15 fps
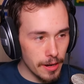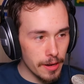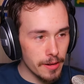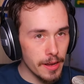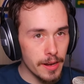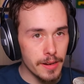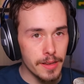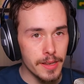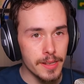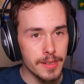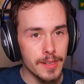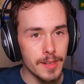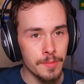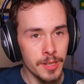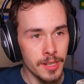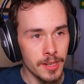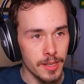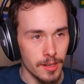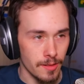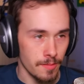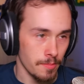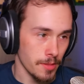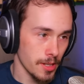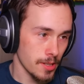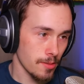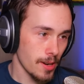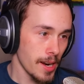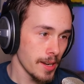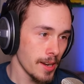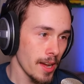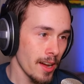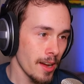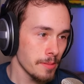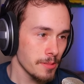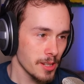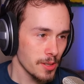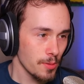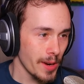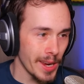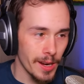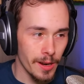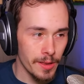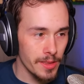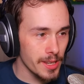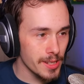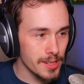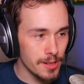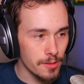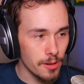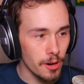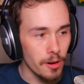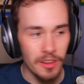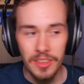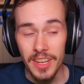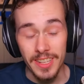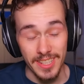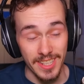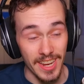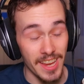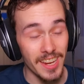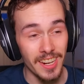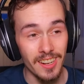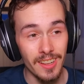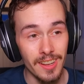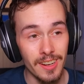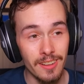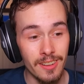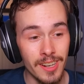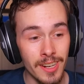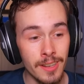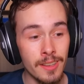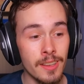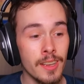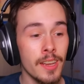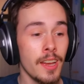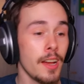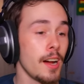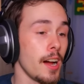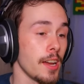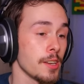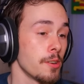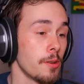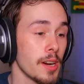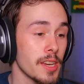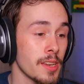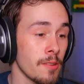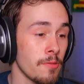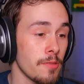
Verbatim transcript: out how to get some income. Because right now I'm just waiting on these to grow and that's taking a long while. I know I can